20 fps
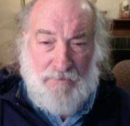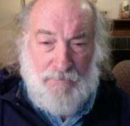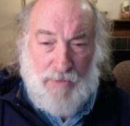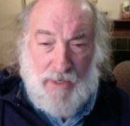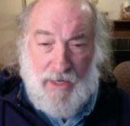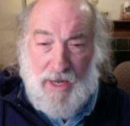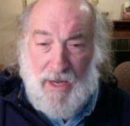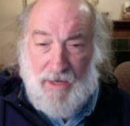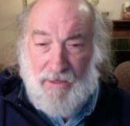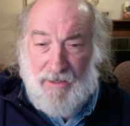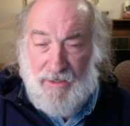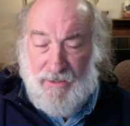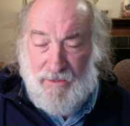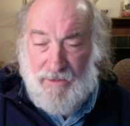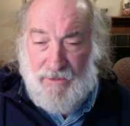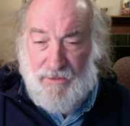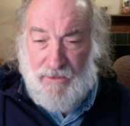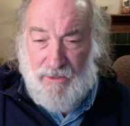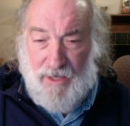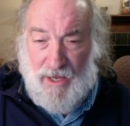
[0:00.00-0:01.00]
But I
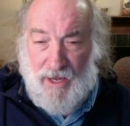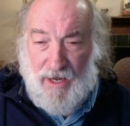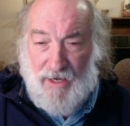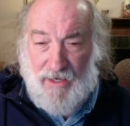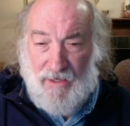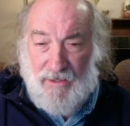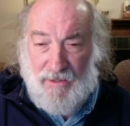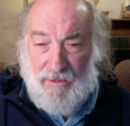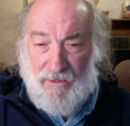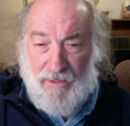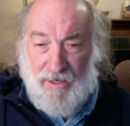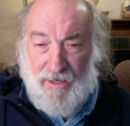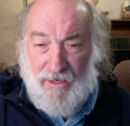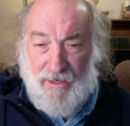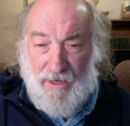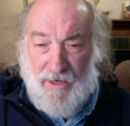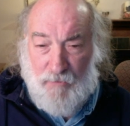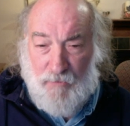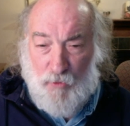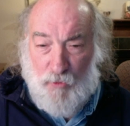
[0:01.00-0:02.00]

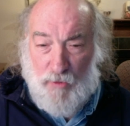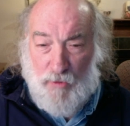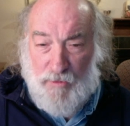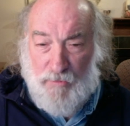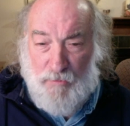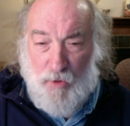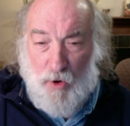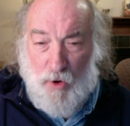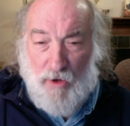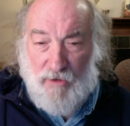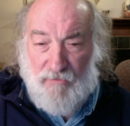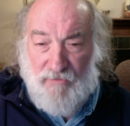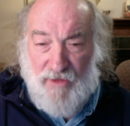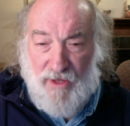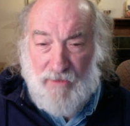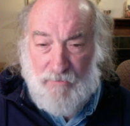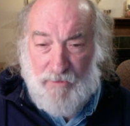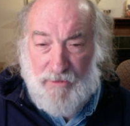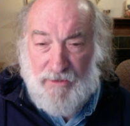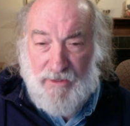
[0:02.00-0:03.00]
am going to be part of
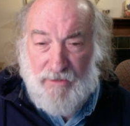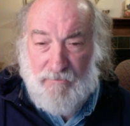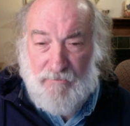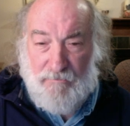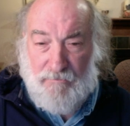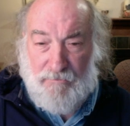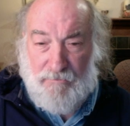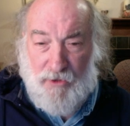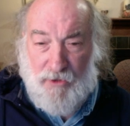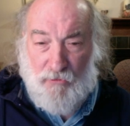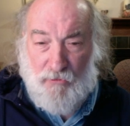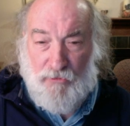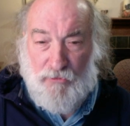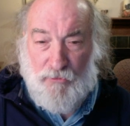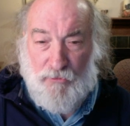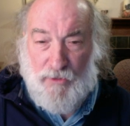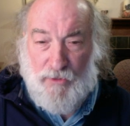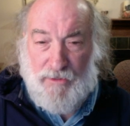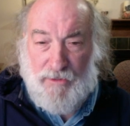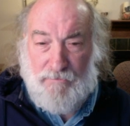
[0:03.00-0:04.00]
helping them go
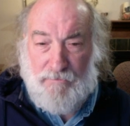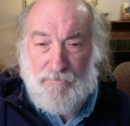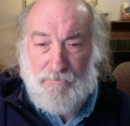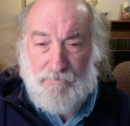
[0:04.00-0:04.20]
through it